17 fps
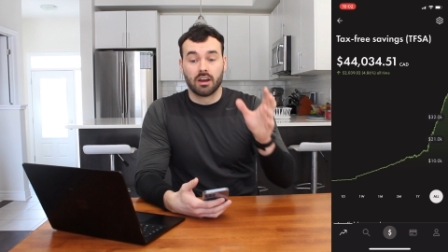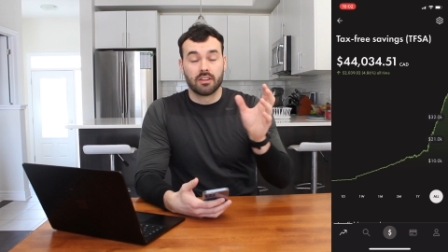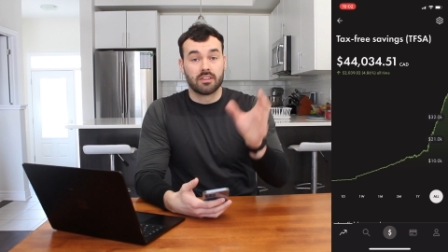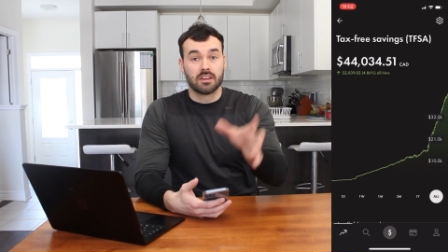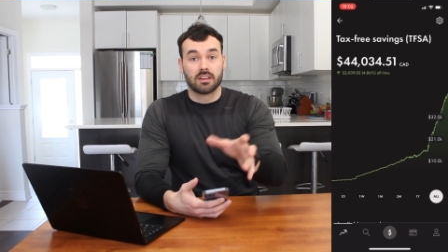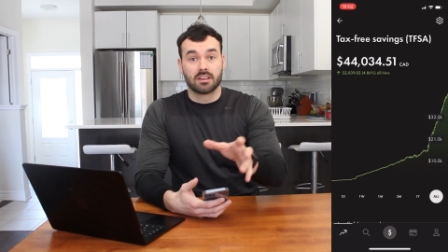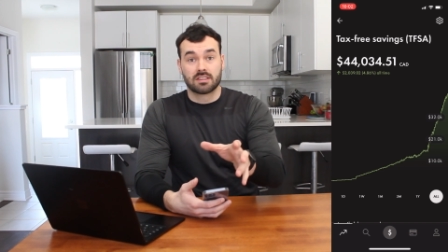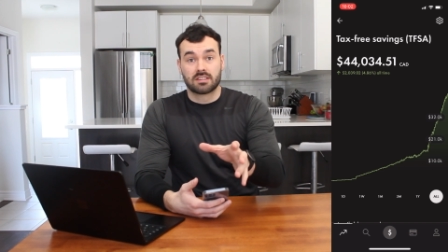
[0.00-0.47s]

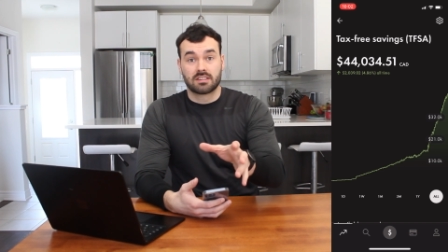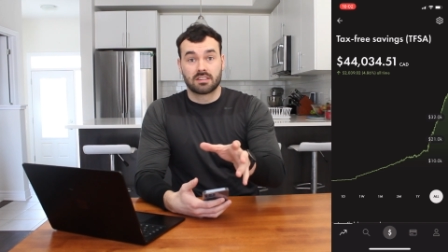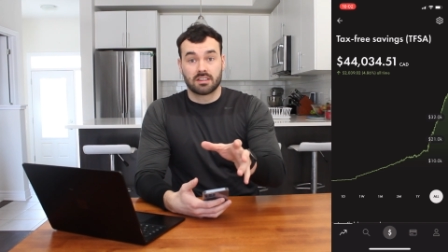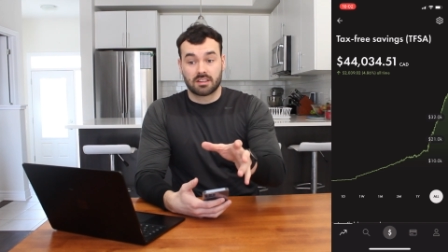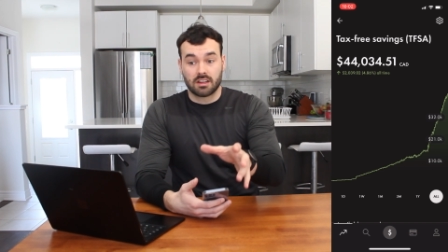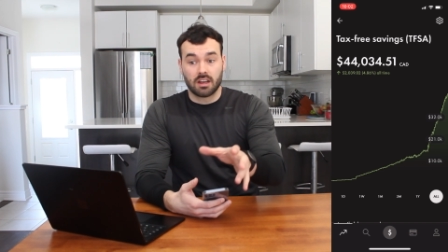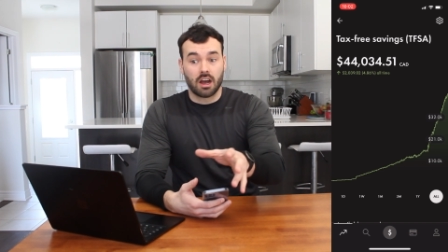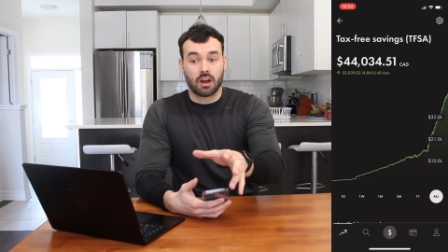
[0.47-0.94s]
this
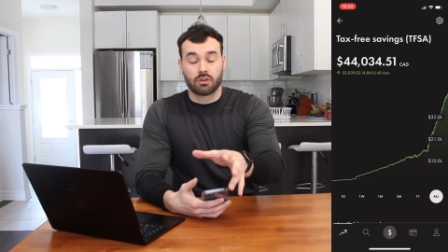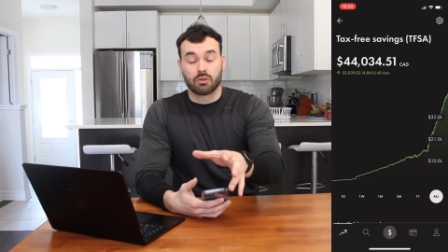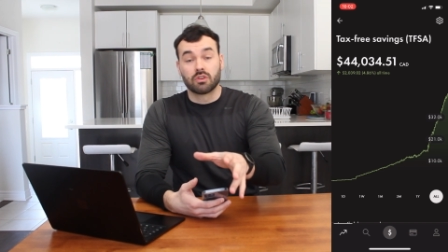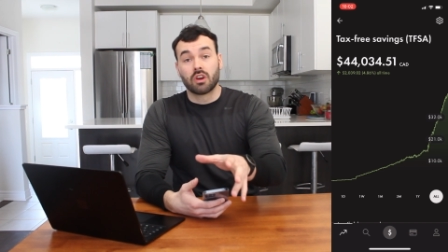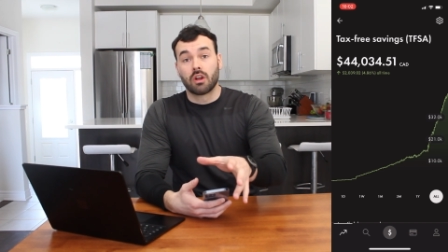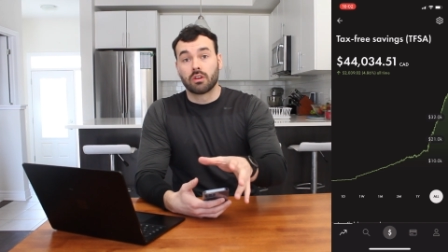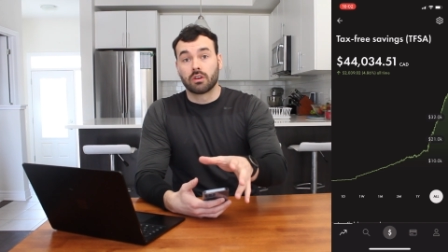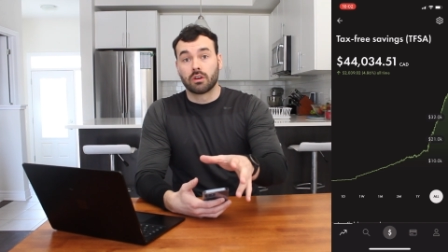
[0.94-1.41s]

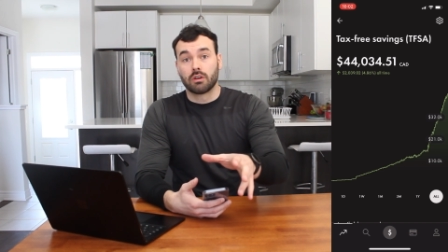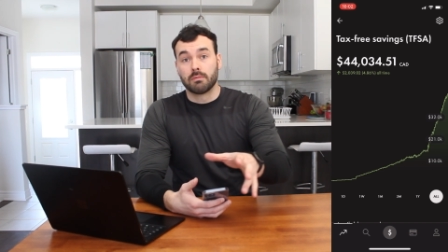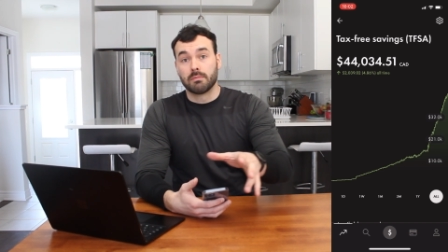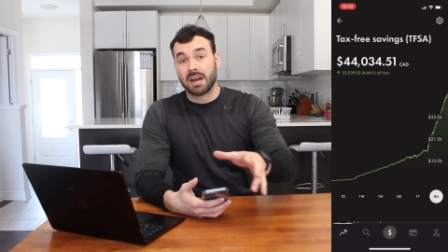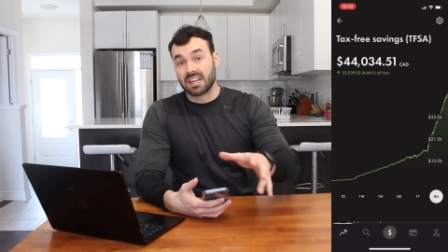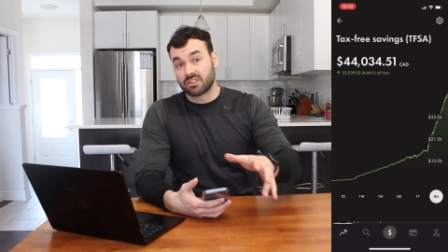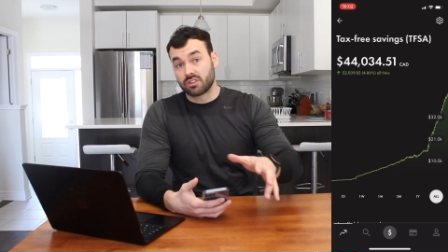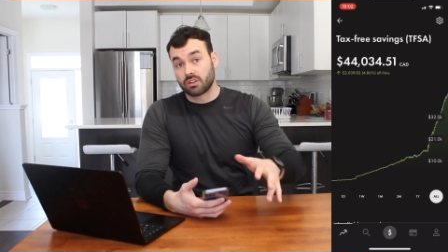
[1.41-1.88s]
$100
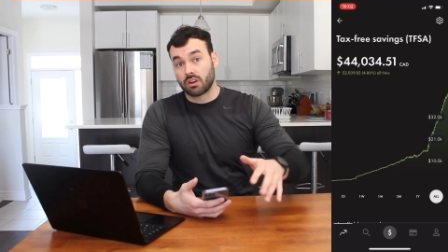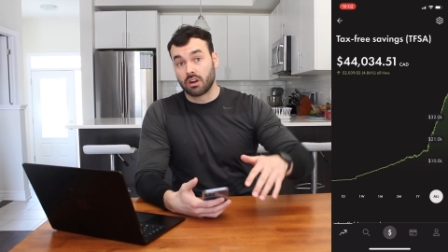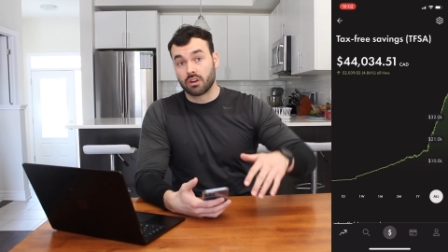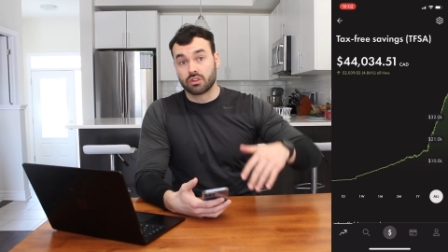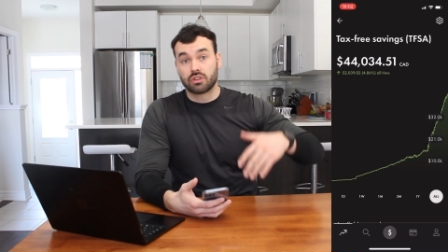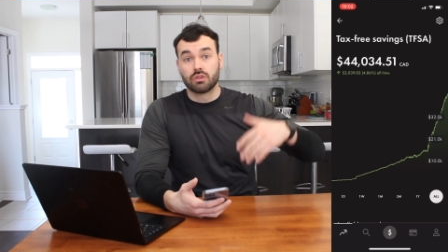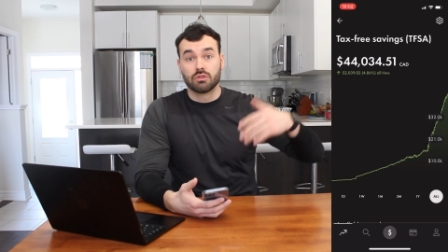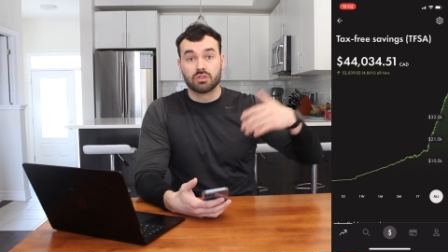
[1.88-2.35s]

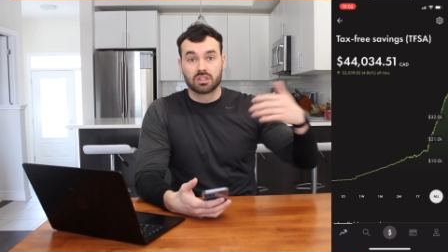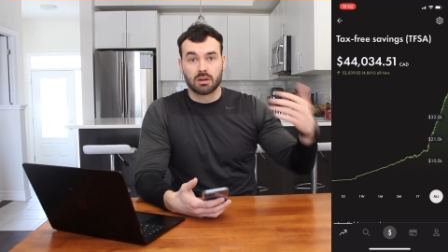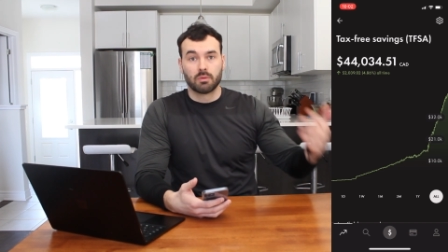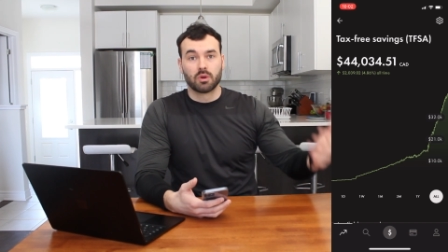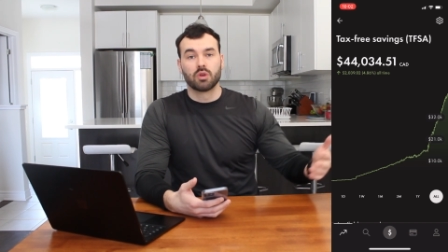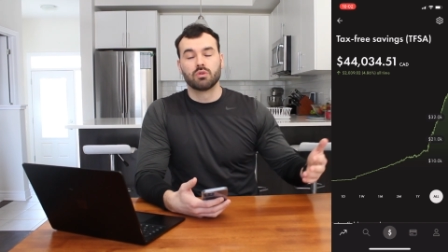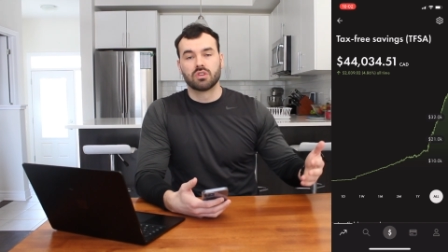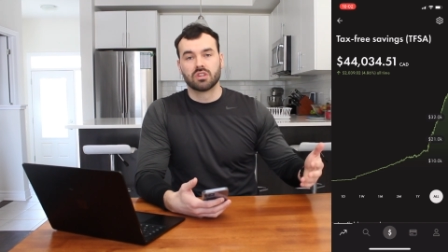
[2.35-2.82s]
MasterCard to
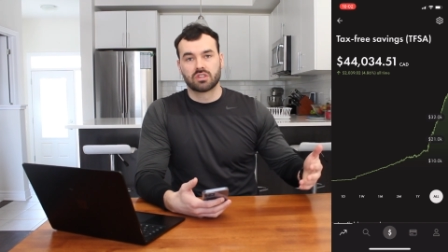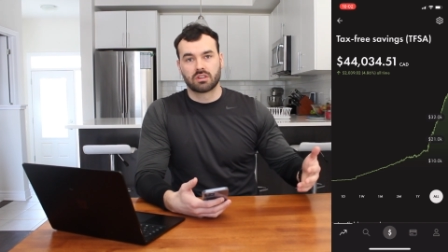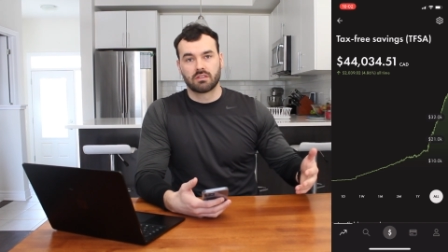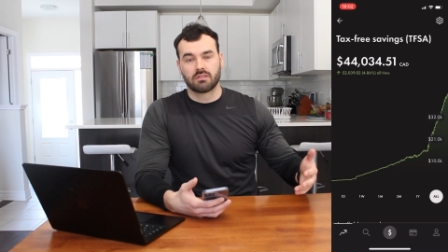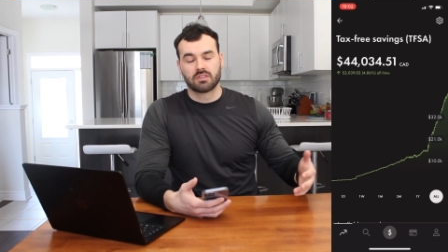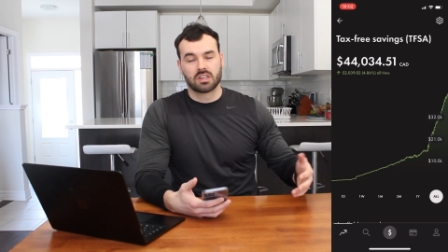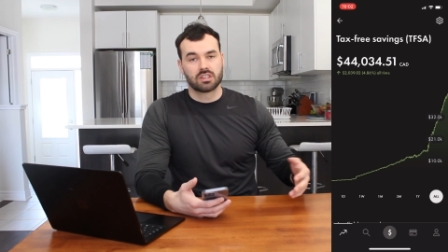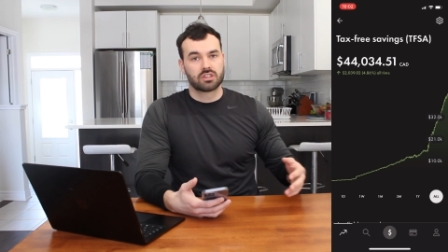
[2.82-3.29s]
someone who
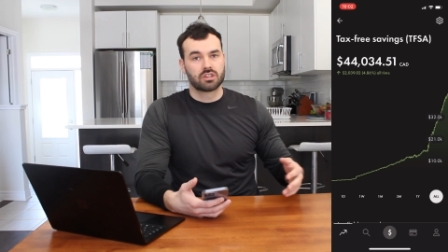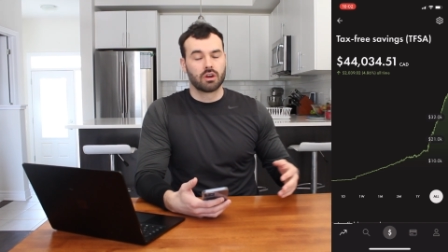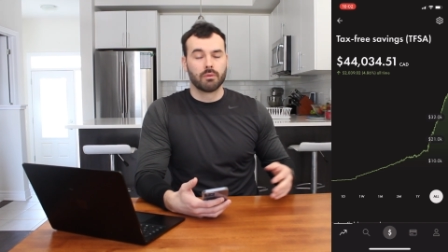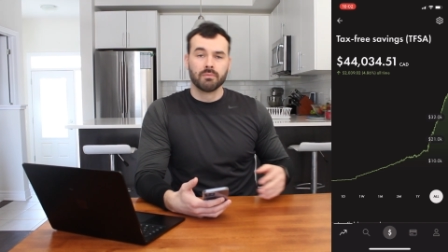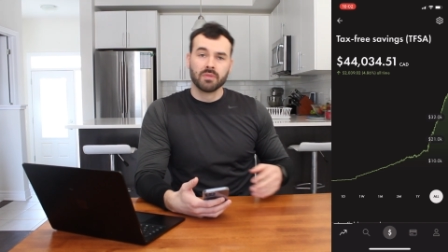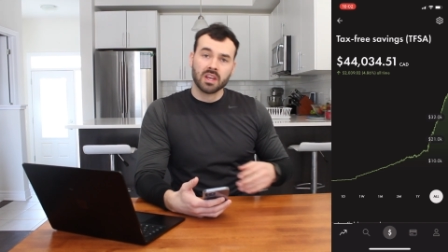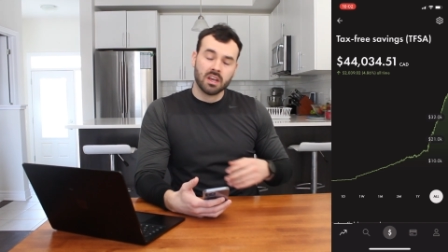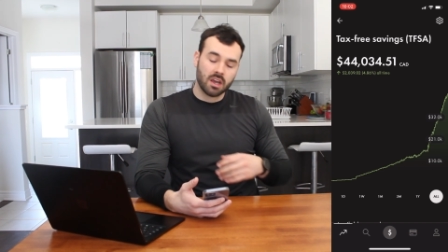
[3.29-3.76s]
deserves it. So